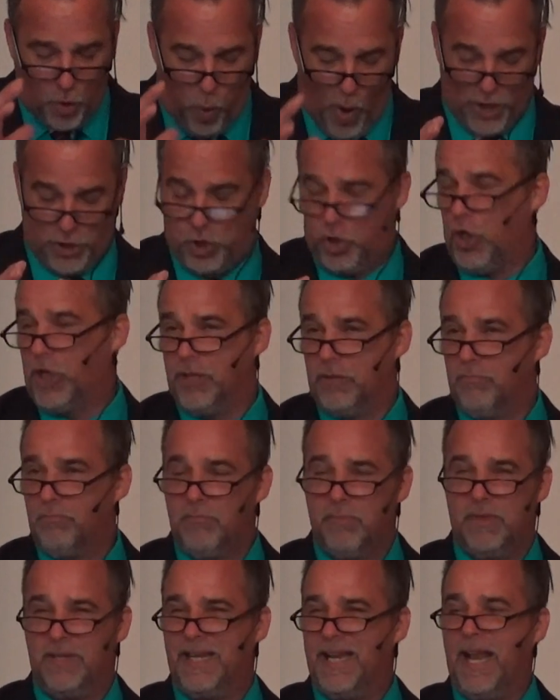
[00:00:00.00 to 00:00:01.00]
question.
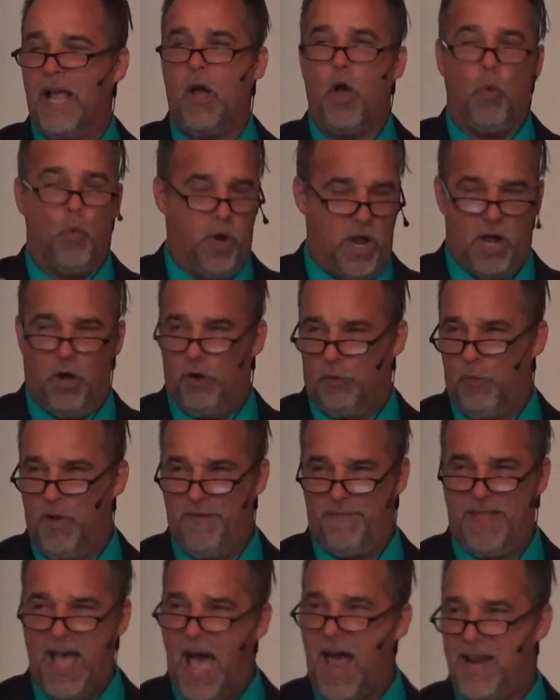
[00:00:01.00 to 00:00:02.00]

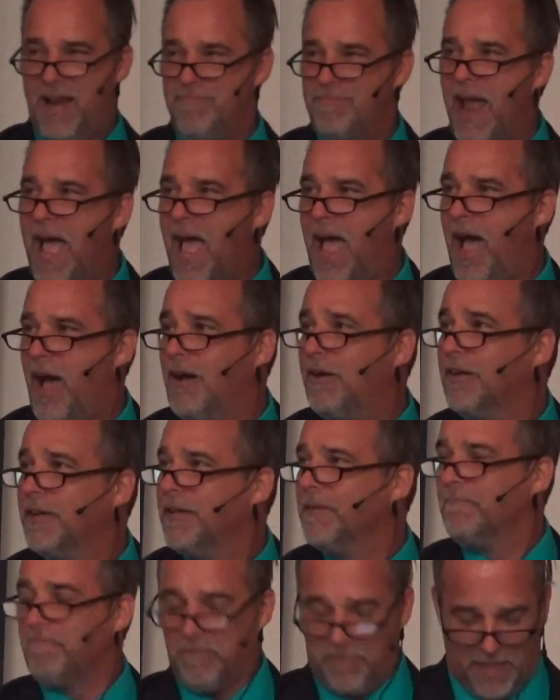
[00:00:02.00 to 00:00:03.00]
We've got him
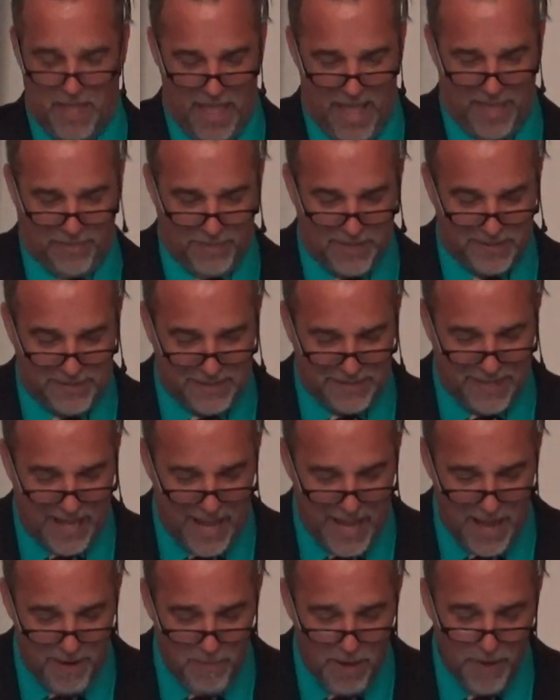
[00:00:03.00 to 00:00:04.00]
now! And the
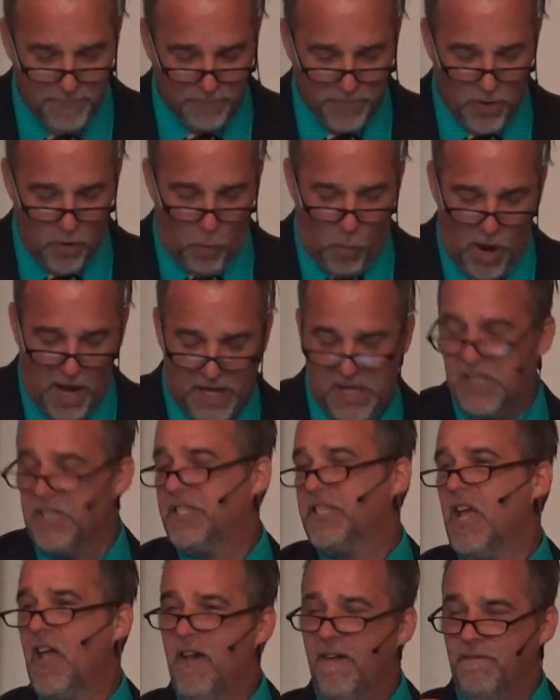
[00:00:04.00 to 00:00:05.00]
scheme
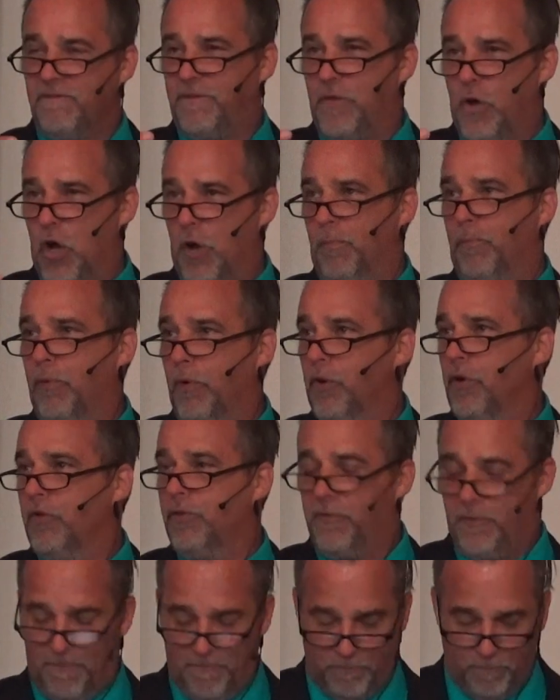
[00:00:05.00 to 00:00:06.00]
was
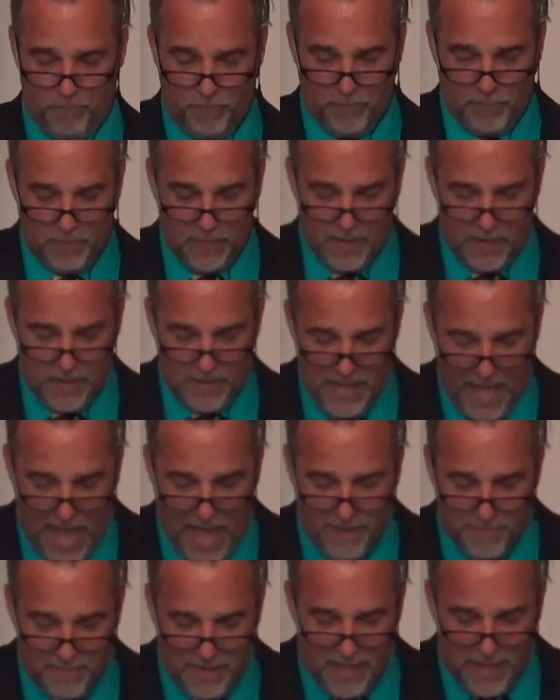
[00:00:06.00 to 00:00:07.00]
foolproof.
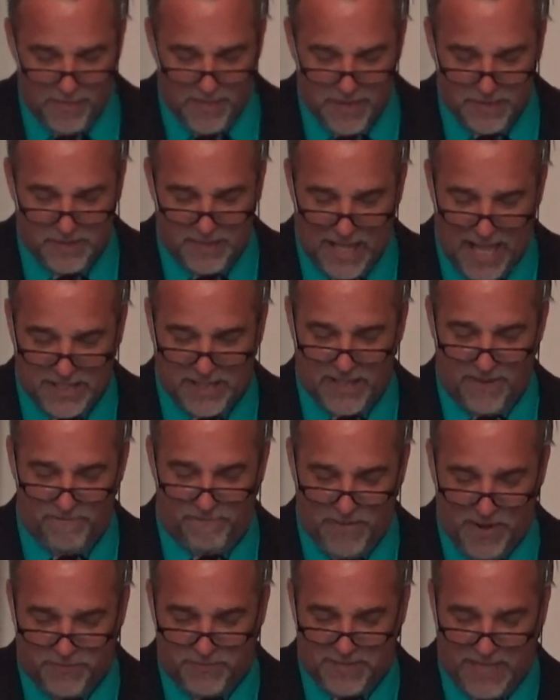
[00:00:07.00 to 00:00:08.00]
Yet, in this less than
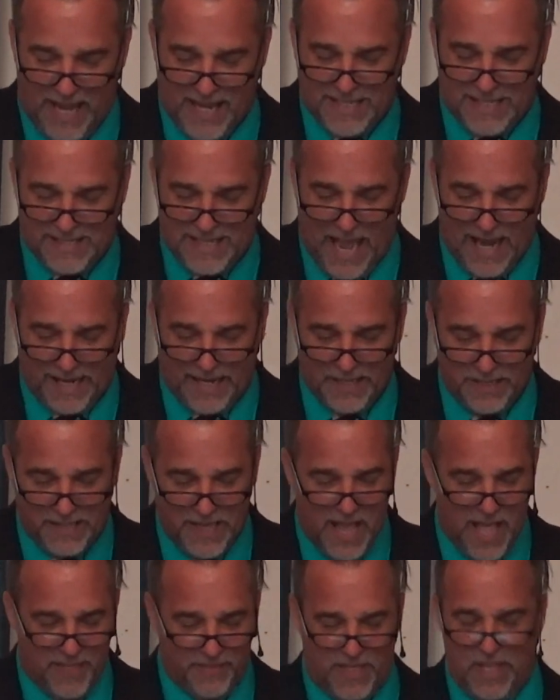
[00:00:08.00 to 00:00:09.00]
15 seconds,
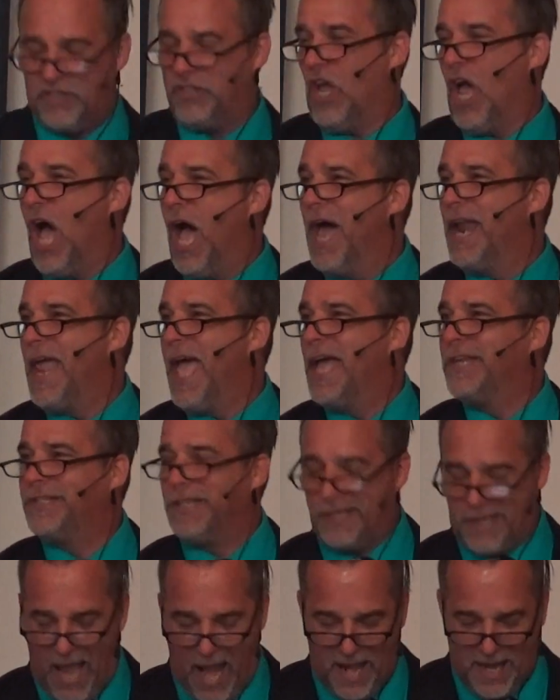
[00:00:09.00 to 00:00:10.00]
this
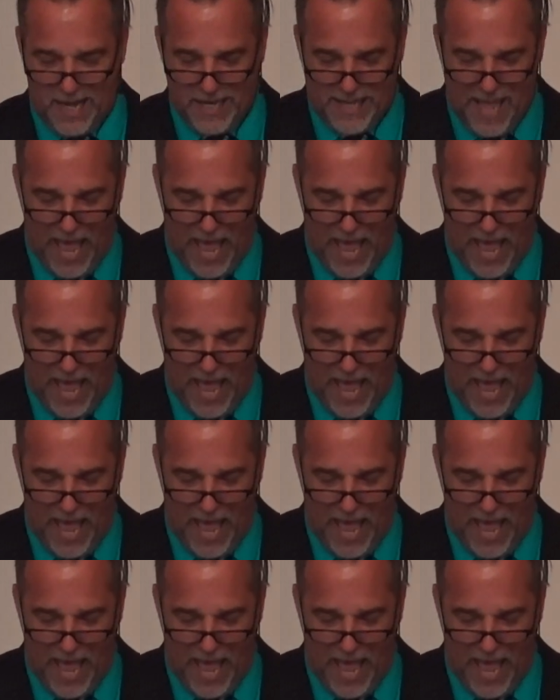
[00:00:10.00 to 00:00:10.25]
uneducated